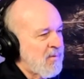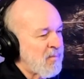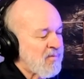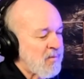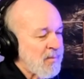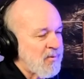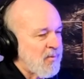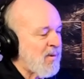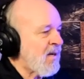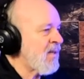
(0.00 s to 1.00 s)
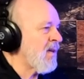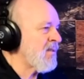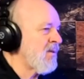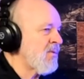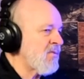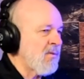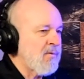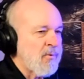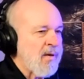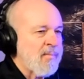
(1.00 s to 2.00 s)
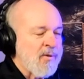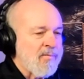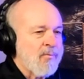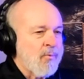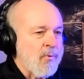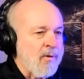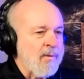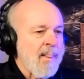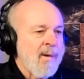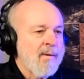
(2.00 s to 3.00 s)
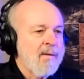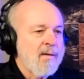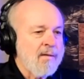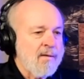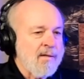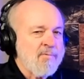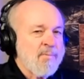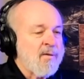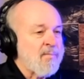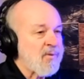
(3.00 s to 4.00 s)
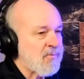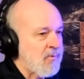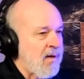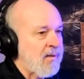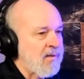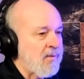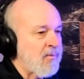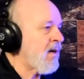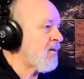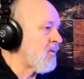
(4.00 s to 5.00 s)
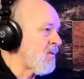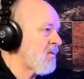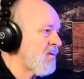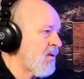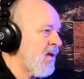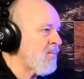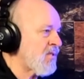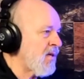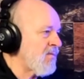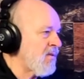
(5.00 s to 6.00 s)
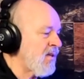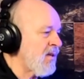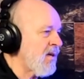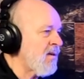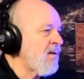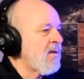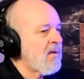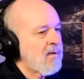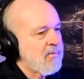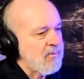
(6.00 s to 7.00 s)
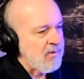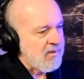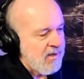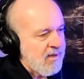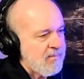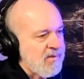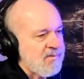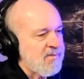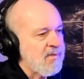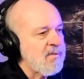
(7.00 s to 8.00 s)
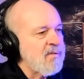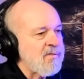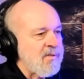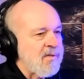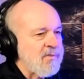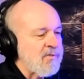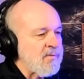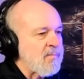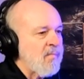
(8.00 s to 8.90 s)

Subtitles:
familiar with Pontiac knows the Rainier 4. That was probably the radical camshaft that they had. Well, the cam that's in this engine